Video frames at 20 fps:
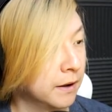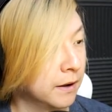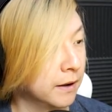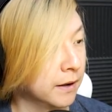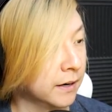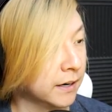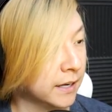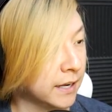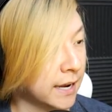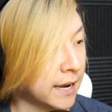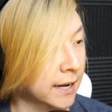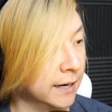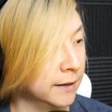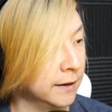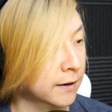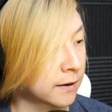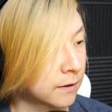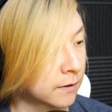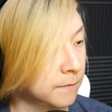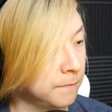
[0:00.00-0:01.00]
And
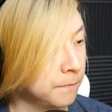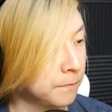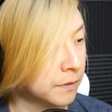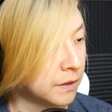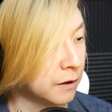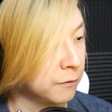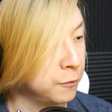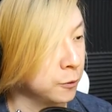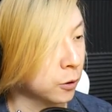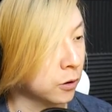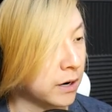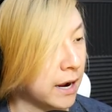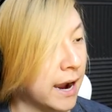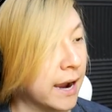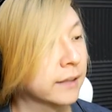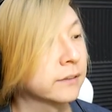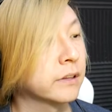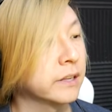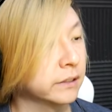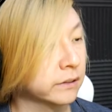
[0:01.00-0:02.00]
again, if you'll
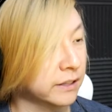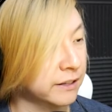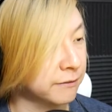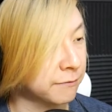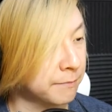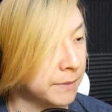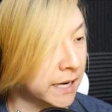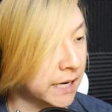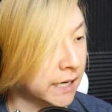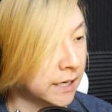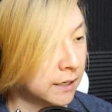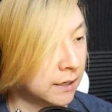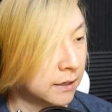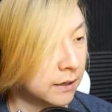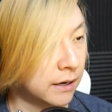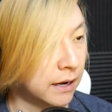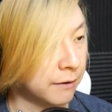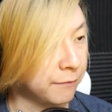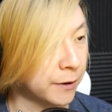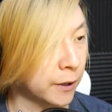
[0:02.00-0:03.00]
kindly leave me
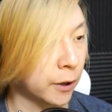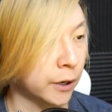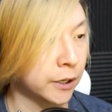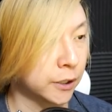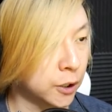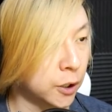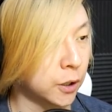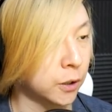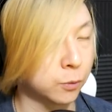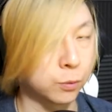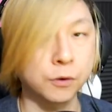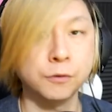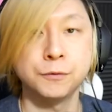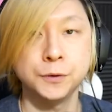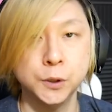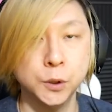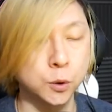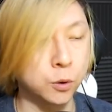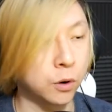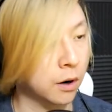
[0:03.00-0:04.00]
a very good
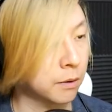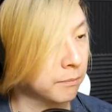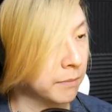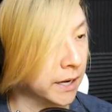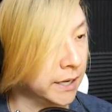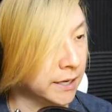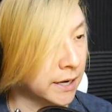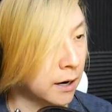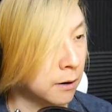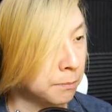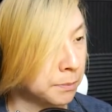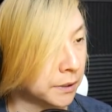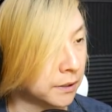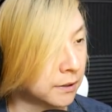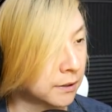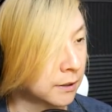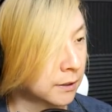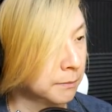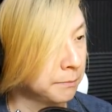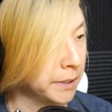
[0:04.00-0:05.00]
review on my Yelp
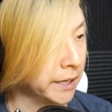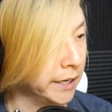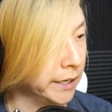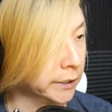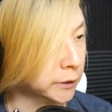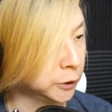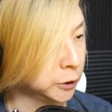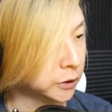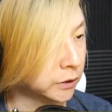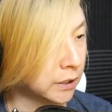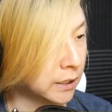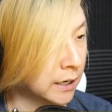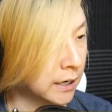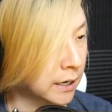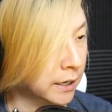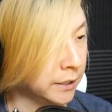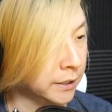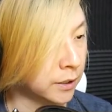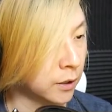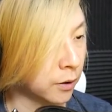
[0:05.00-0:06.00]
page,
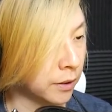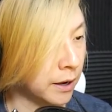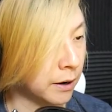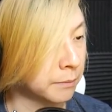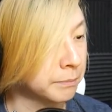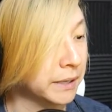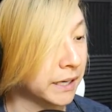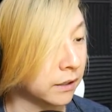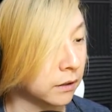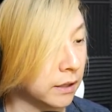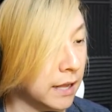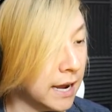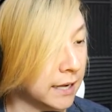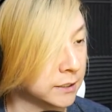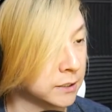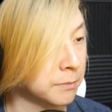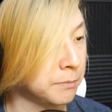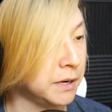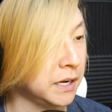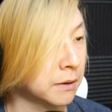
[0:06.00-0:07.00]
you know, that would mean a
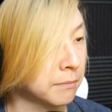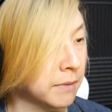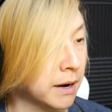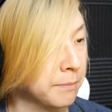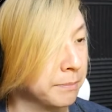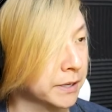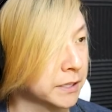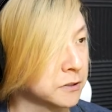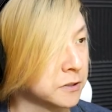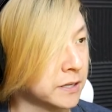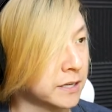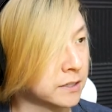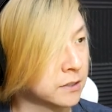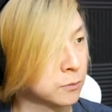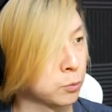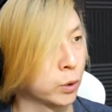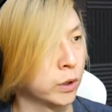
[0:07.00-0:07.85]
lot to me and my business.